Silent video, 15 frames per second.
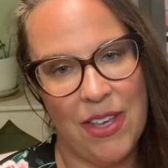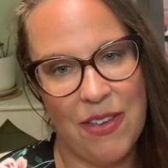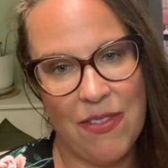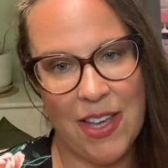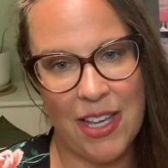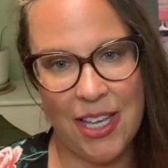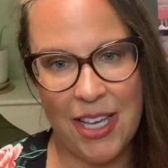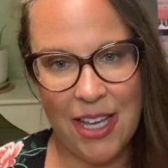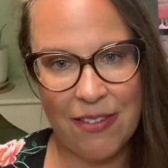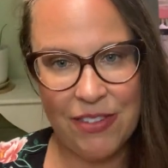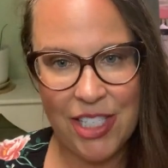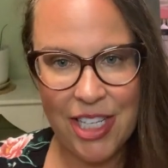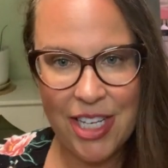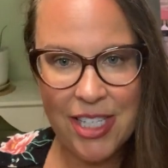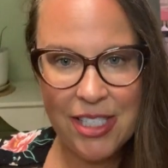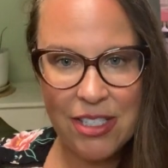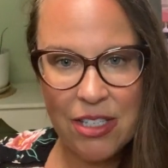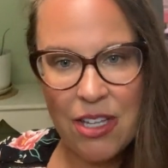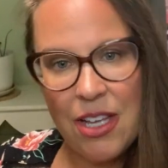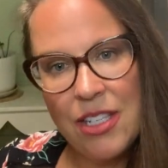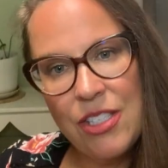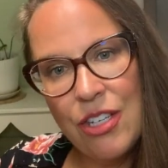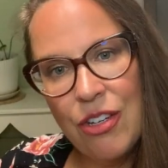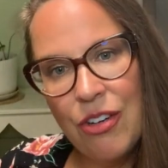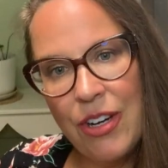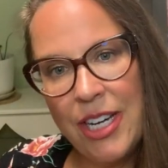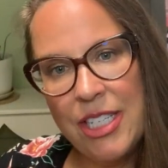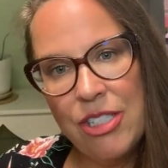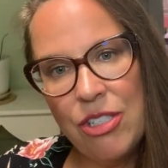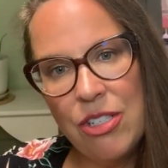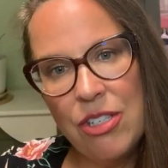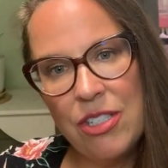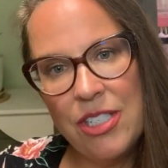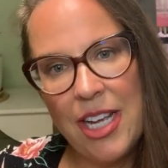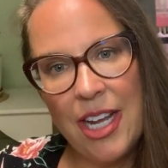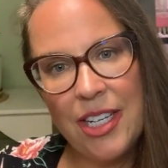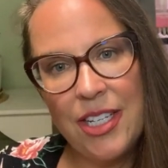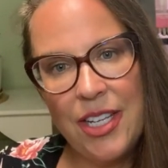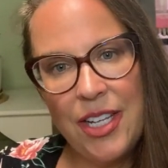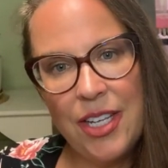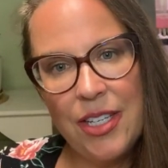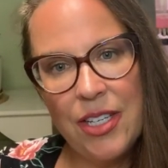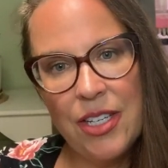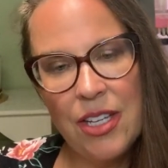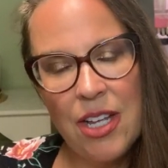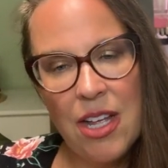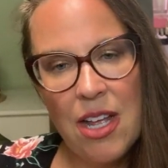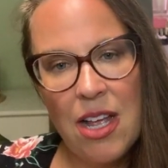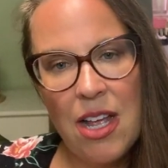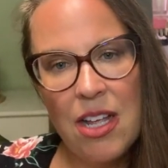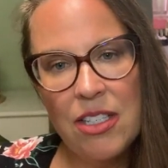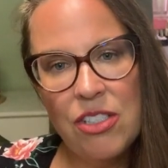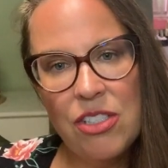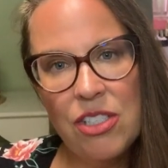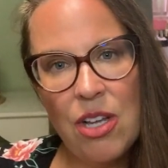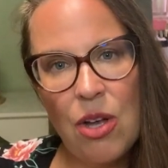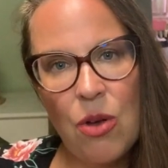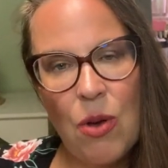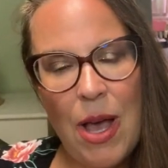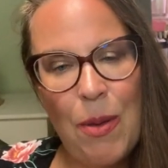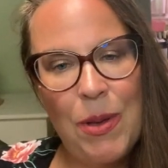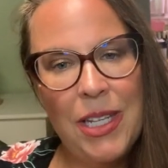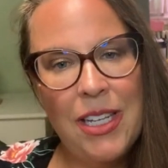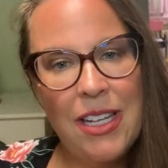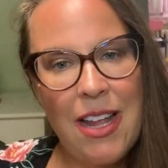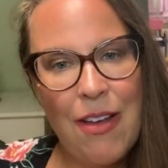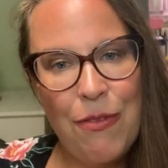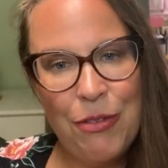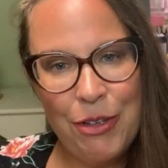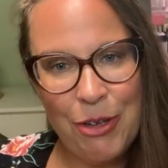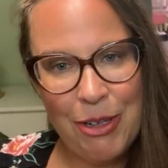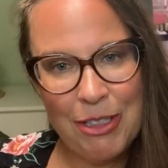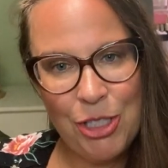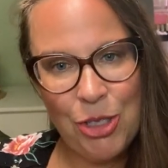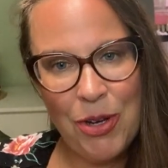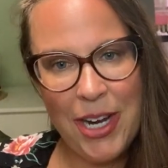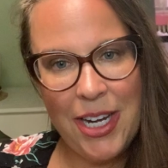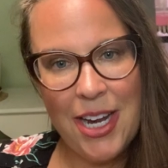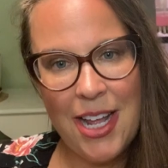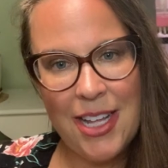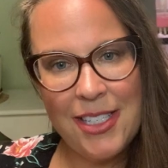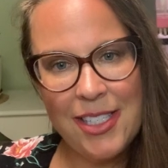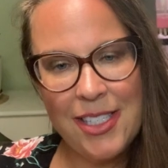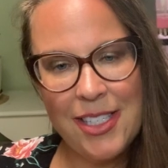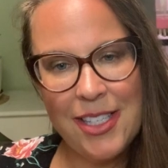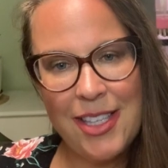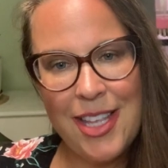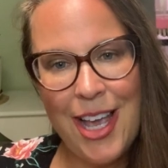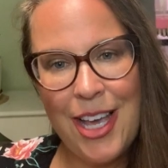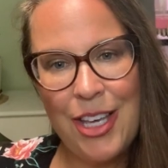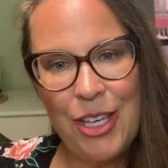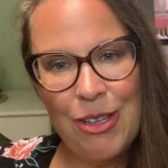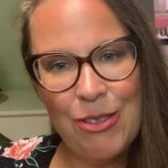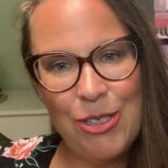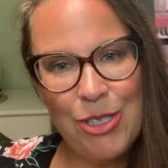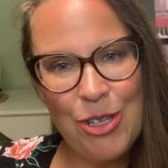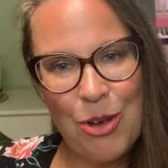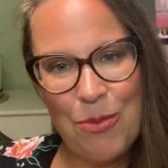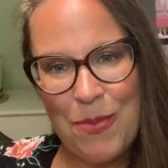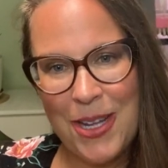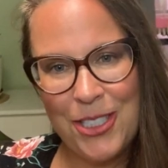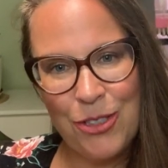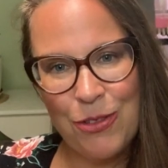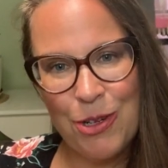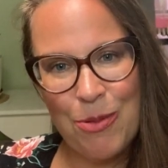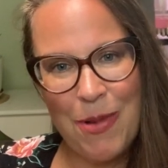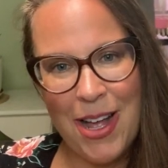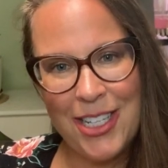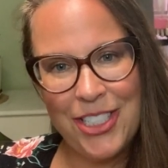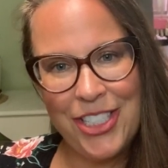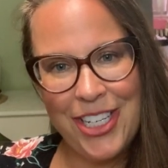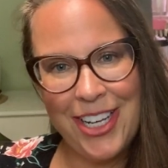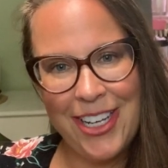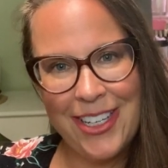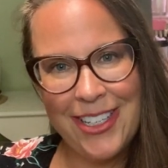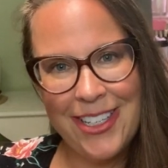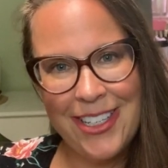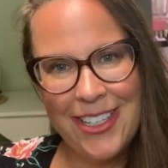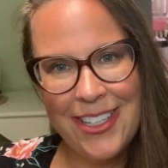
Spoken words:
EFT. It's a great technique. So I would love for you to join us. Thank you so much for watching.